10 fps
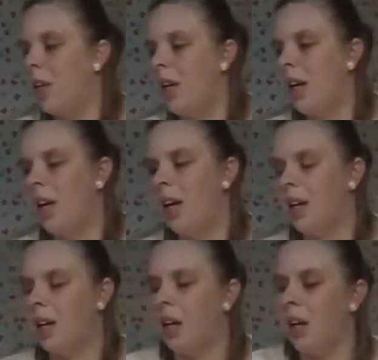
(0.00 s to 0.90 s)

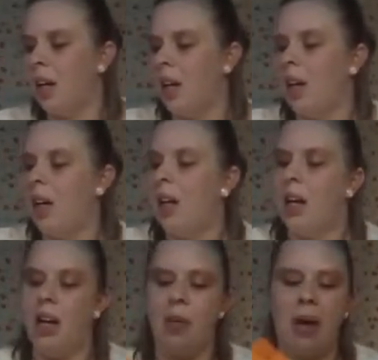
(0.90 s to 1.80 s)
And
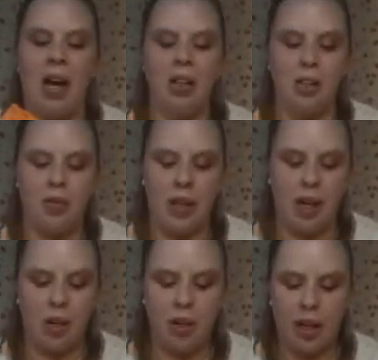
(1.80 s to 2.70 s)
in my other
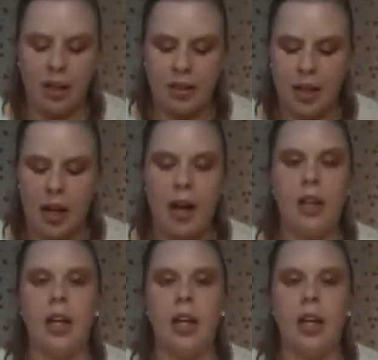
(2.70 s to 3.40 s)
video, like I said, I like